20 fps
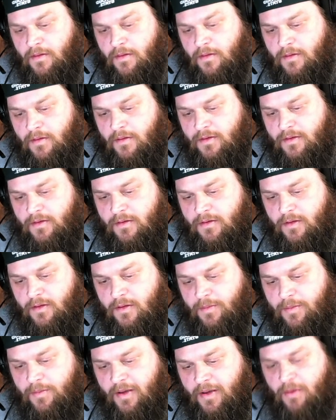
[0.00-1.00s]
to the
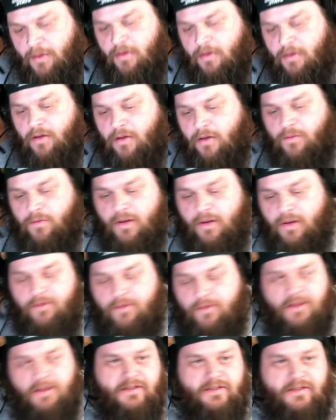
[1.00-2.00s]
power of whatever its
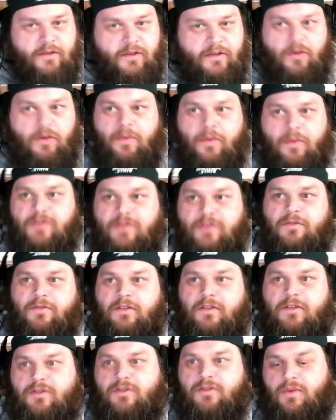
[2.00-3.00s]
stoichiometric ratio
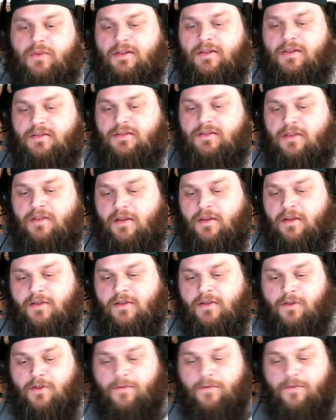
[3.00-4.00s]
is. So
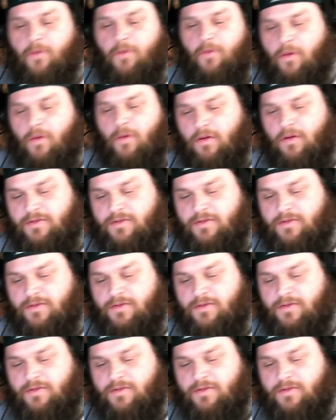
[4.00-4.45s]
for sodium